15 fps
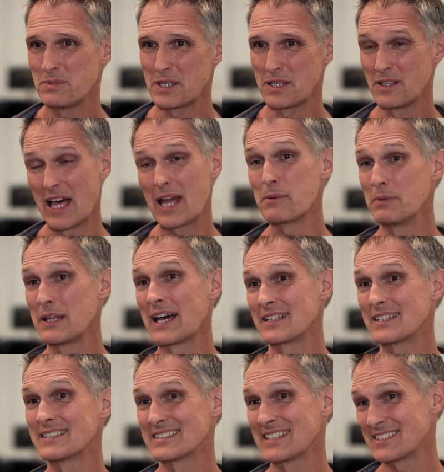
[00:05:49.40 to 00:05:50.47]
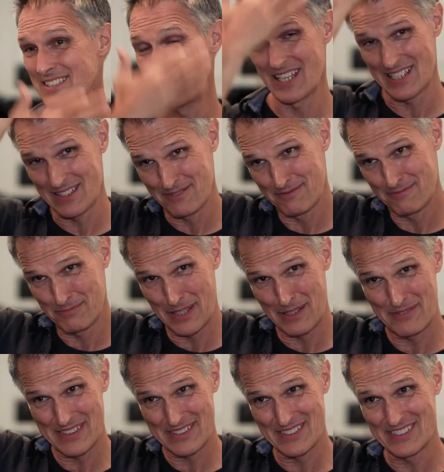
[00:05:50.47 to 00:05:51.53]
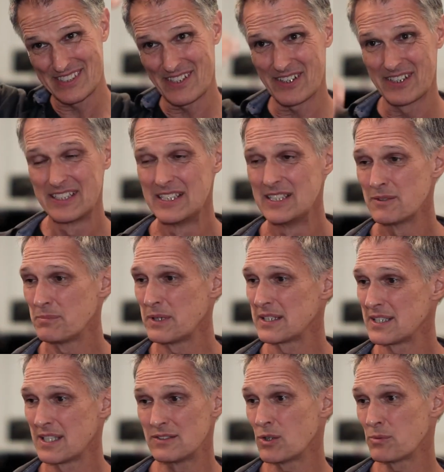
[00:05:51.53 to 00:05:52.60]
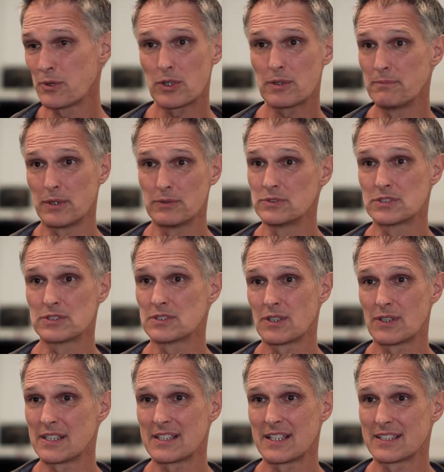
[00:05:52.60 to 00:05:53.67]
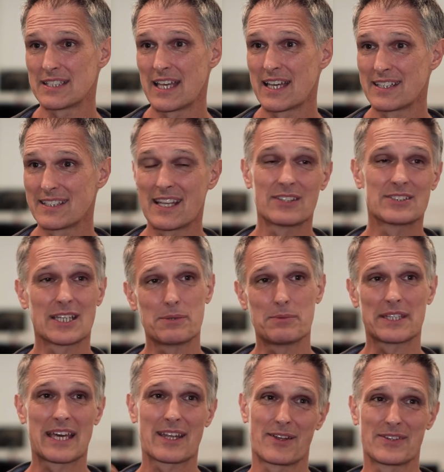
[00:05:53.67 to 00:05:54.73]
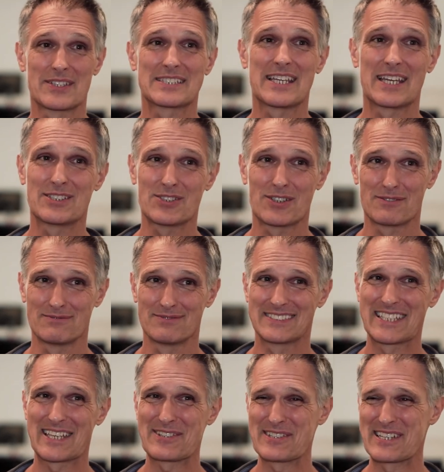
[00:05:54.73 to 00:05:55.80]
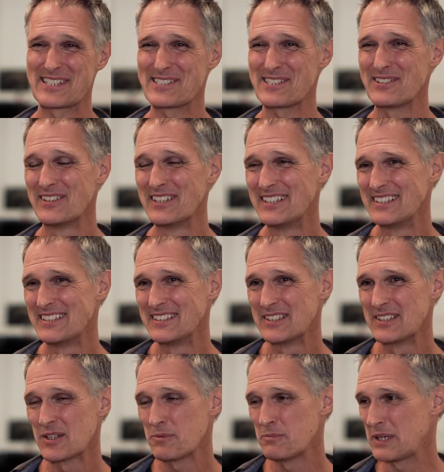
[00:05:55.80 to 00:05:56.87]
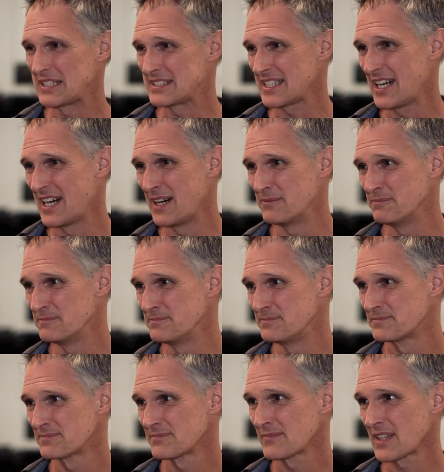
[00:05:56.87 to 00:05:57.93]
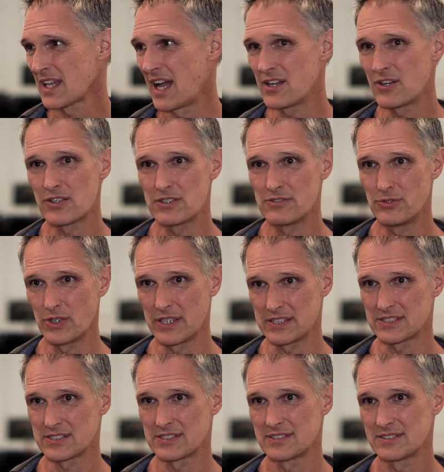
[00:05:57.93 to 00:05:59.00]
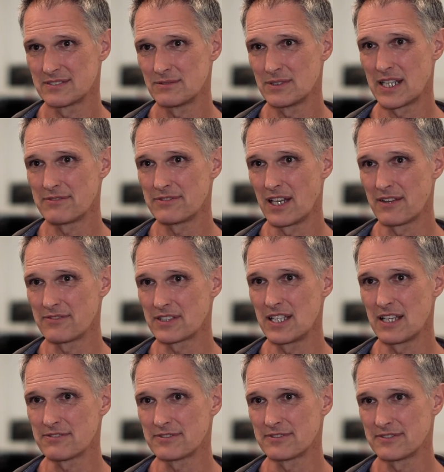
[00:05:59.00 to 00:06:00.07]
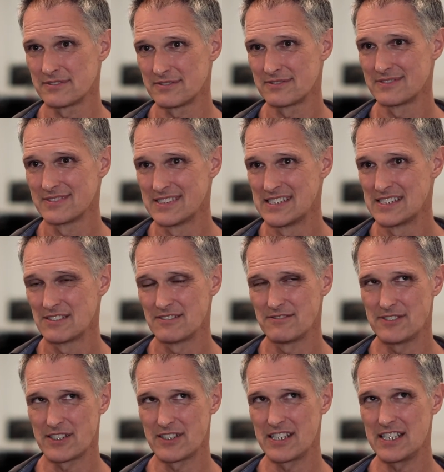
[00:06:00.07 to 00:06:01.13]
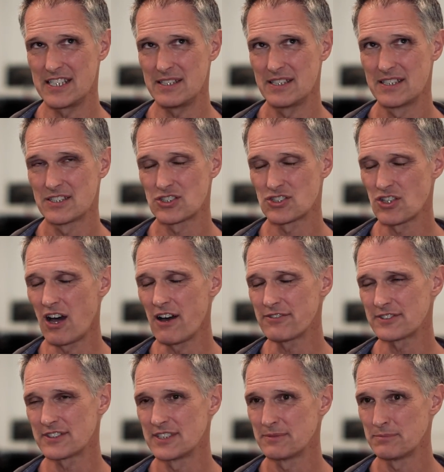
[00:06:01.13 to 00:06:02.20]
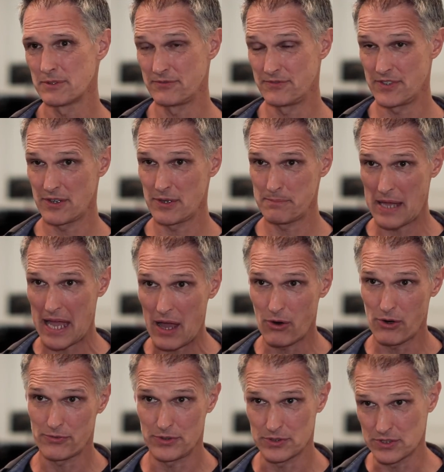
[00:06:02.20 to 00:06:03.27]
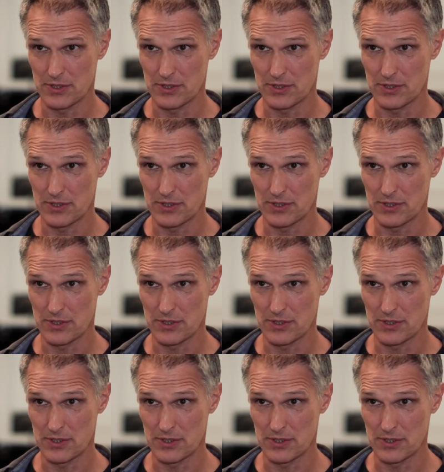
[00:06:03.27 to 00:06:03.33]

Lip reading: but a lot of blood, because there's a lot of blood vessels here. But no broken bones or anything like that. And I'll tell you about that on the stage on Saturday, too. But I heard a voice when I fell off the cliff. Very soft, but very powerful,